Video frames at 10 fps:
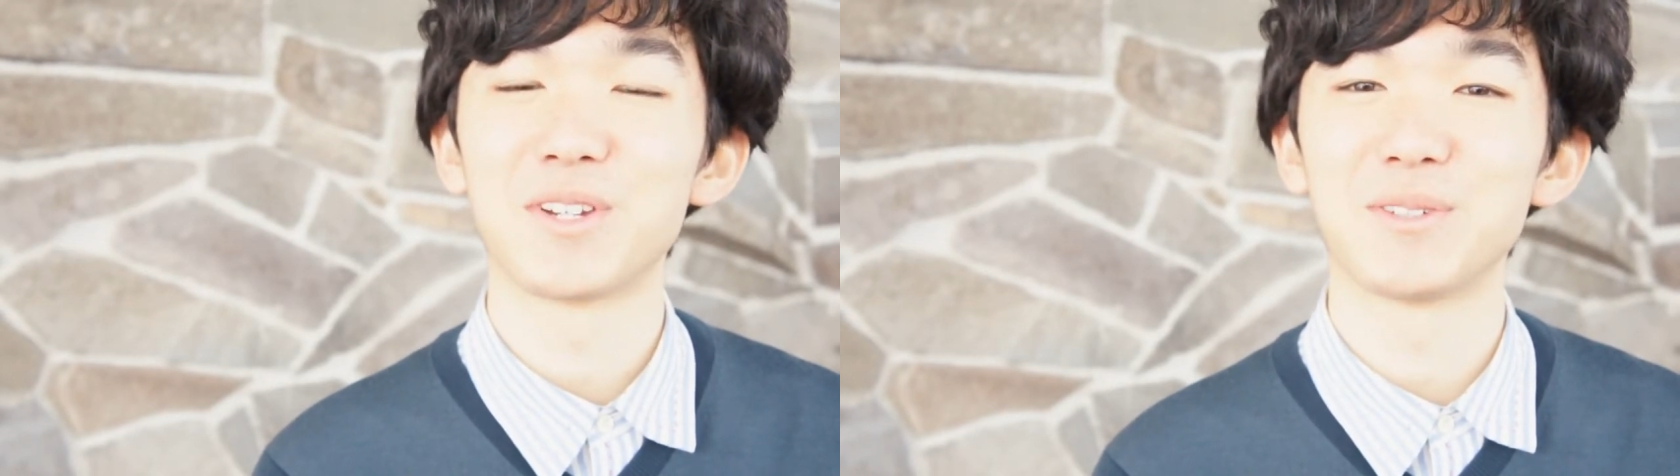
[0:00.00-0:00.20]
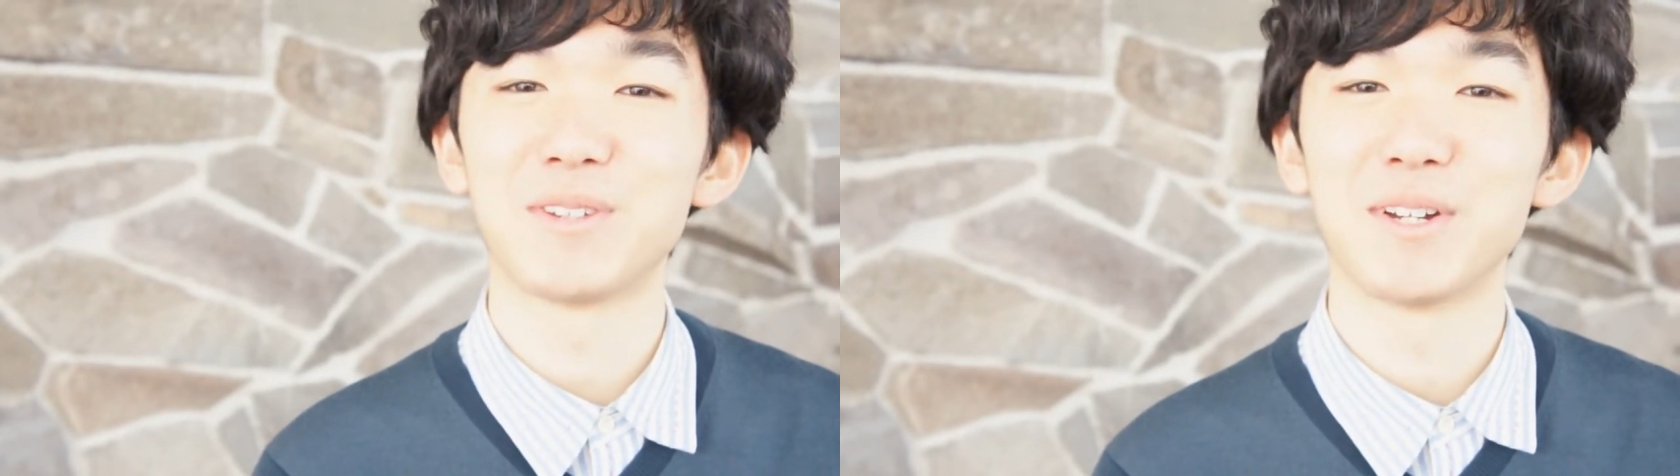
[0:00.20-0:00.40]

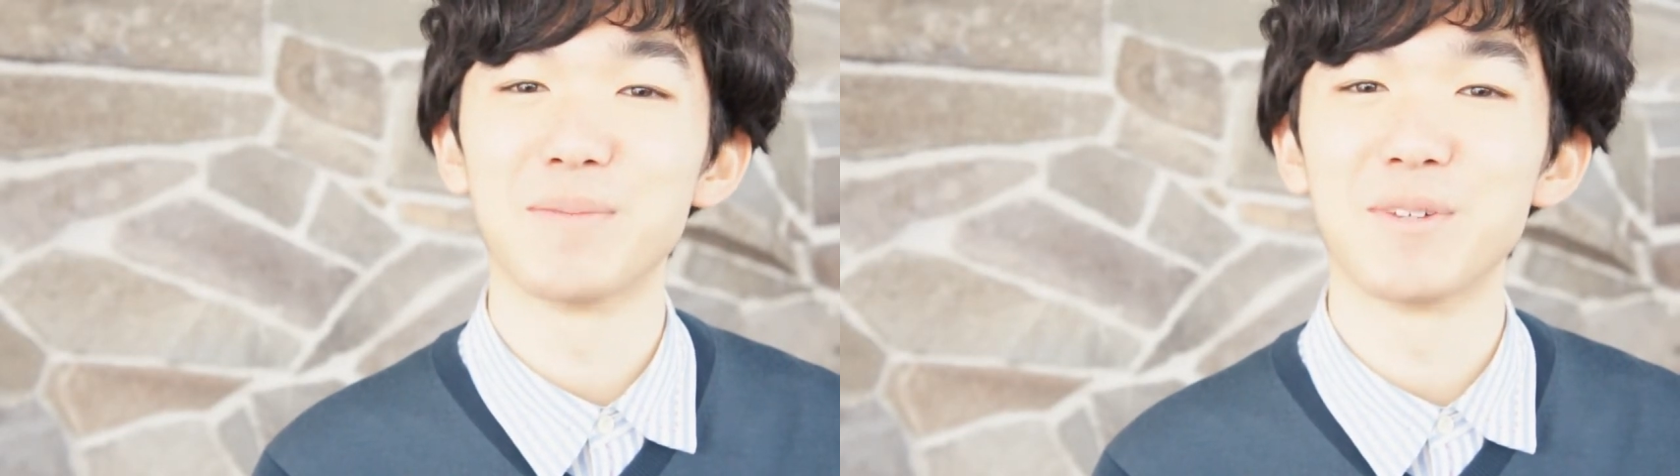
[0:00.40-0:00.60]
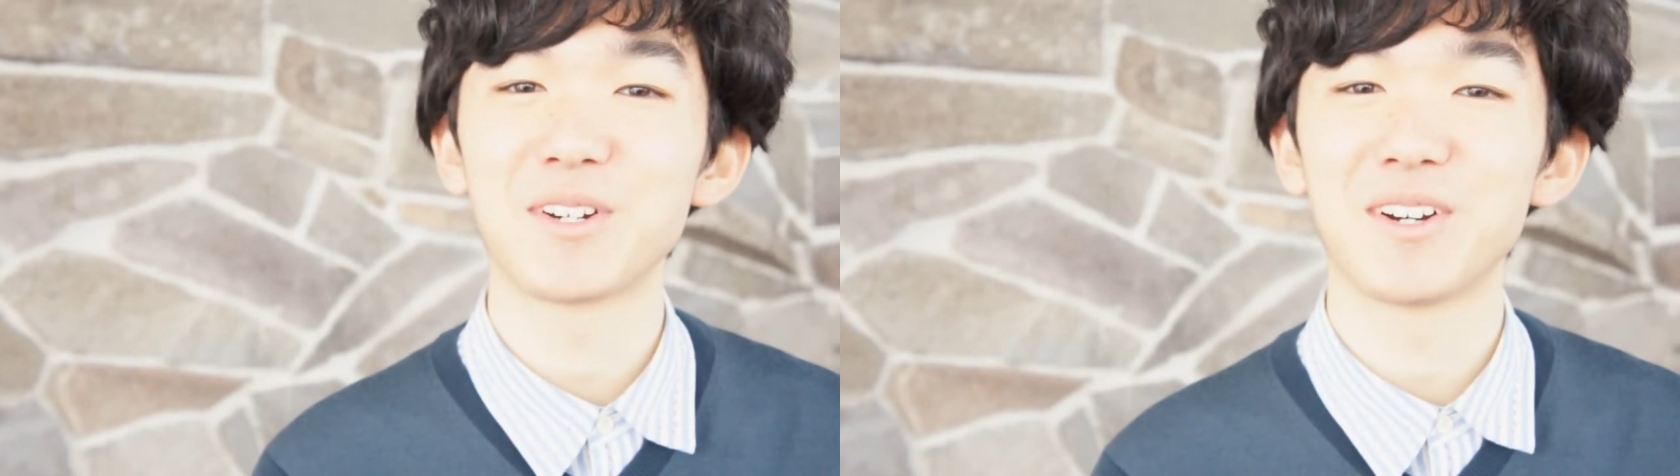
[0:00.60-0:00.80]
trying to write
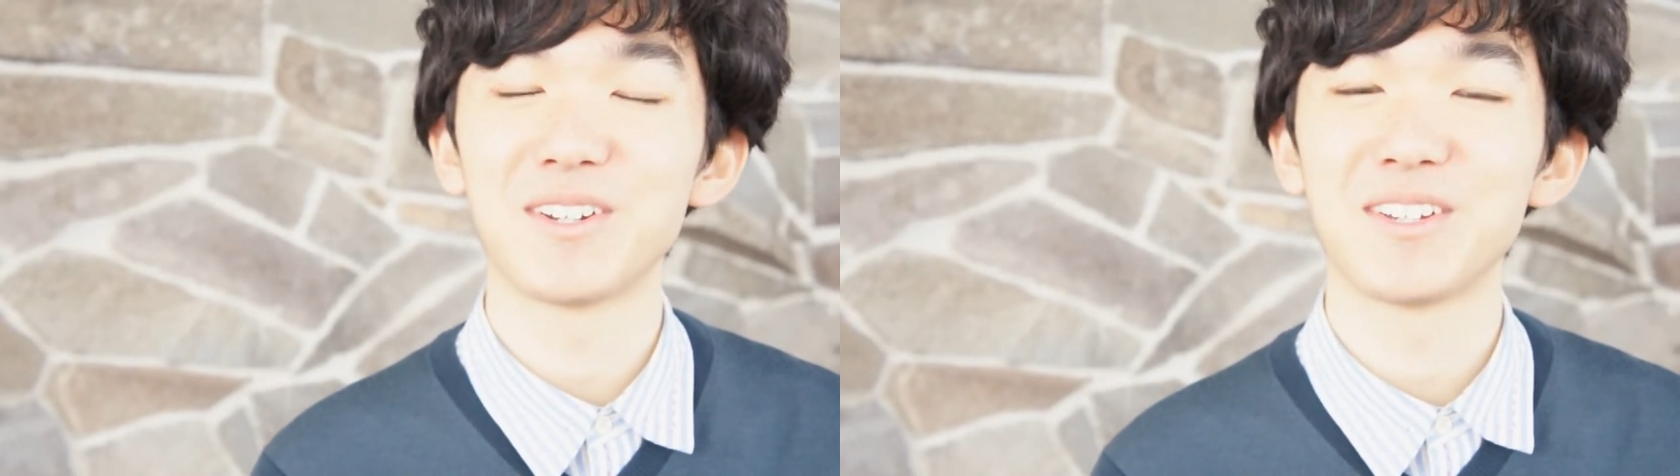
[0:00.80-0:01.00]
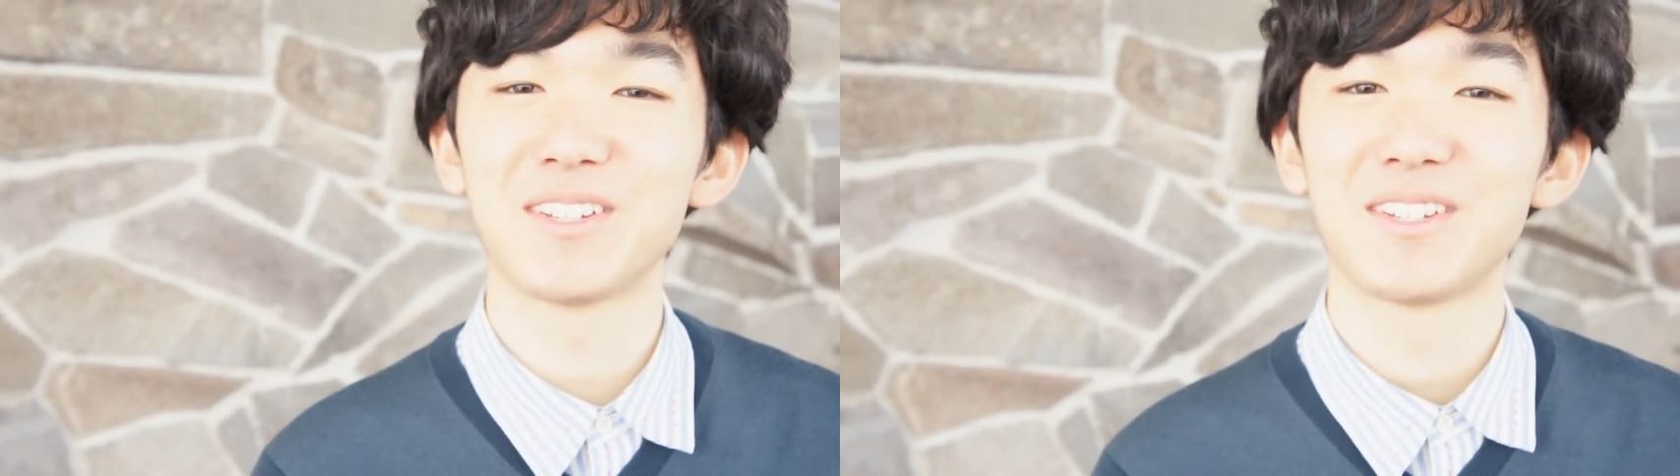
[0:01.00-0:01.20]
a book
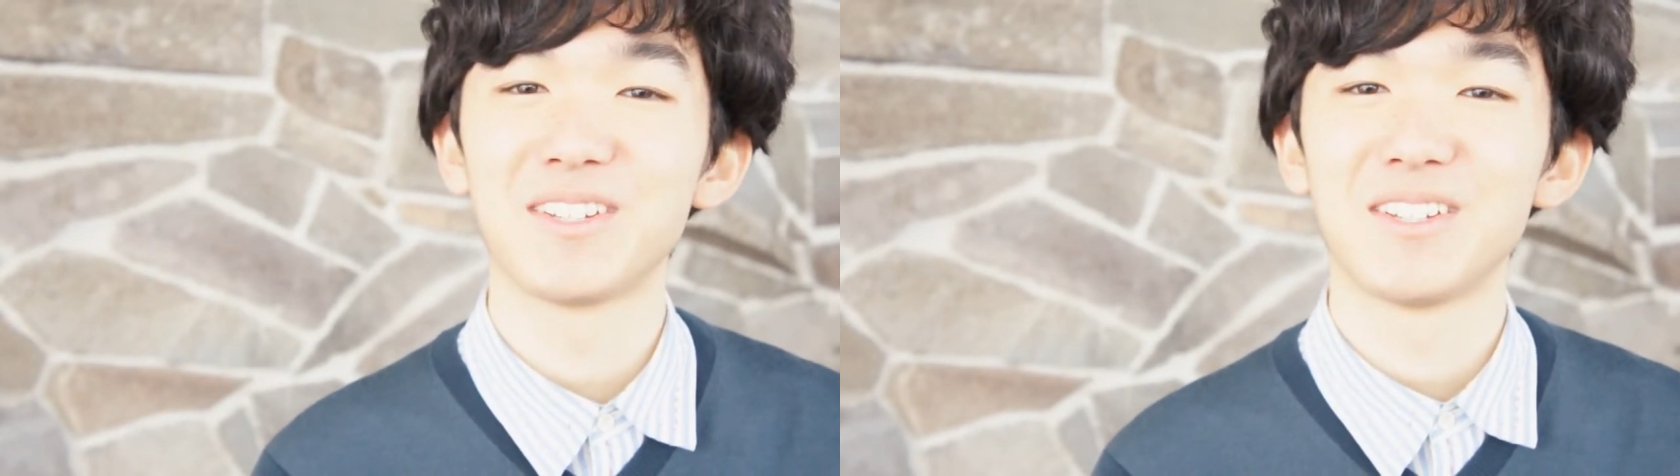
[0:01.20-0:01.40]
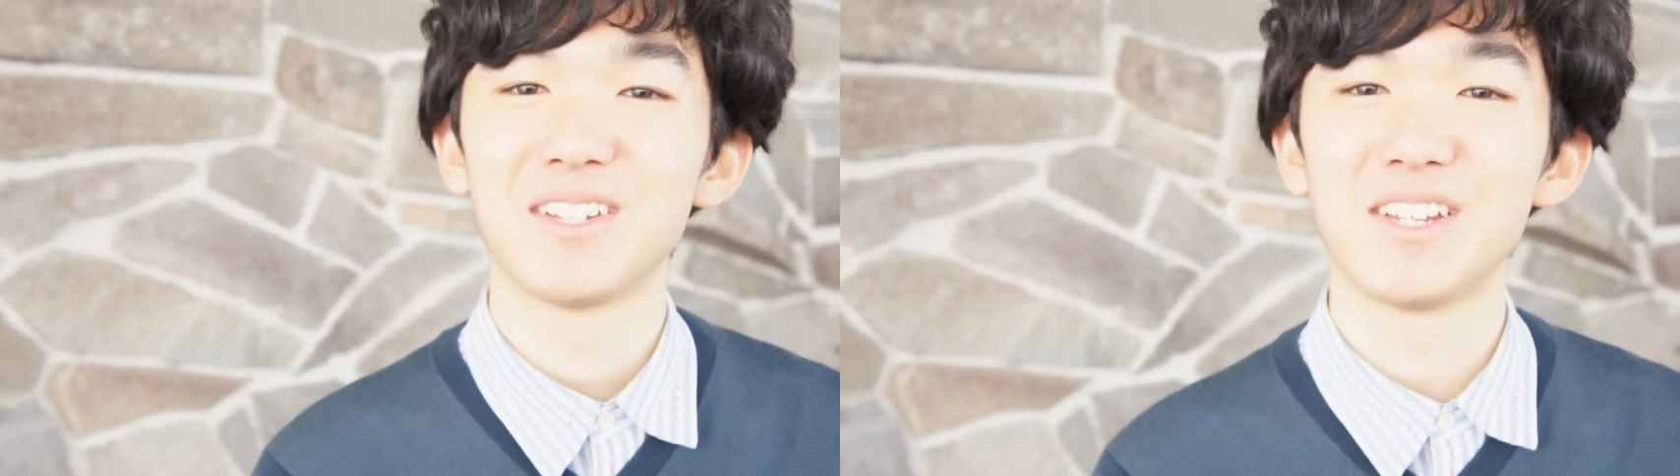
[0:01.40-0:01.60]
on
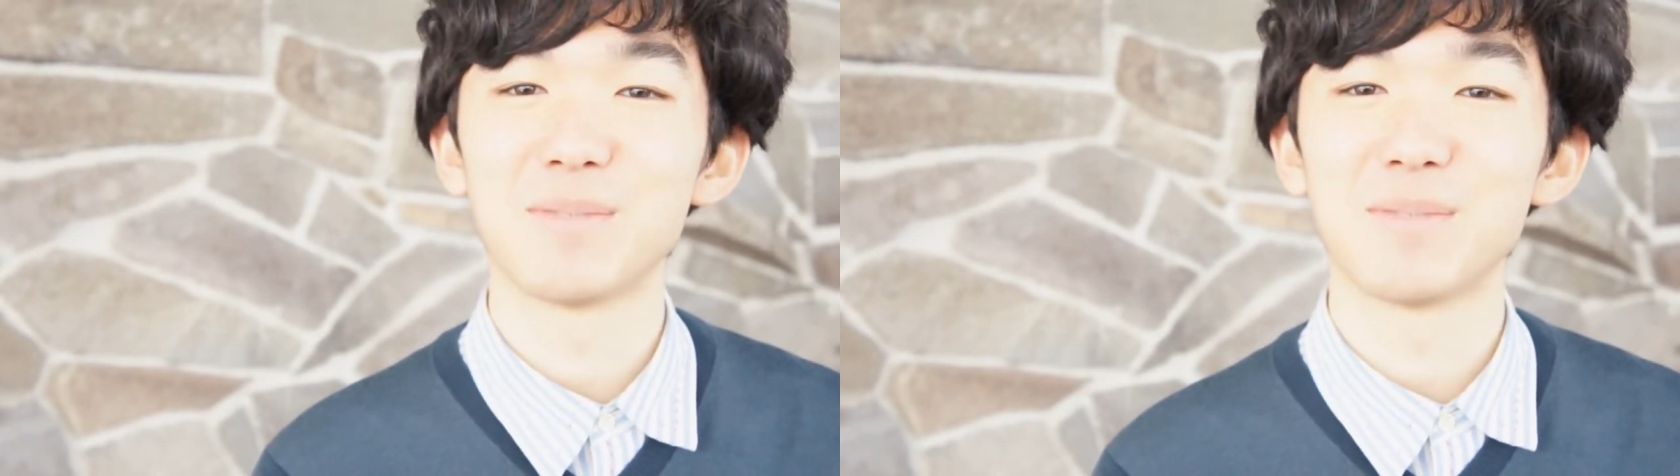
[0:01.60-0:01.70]
it.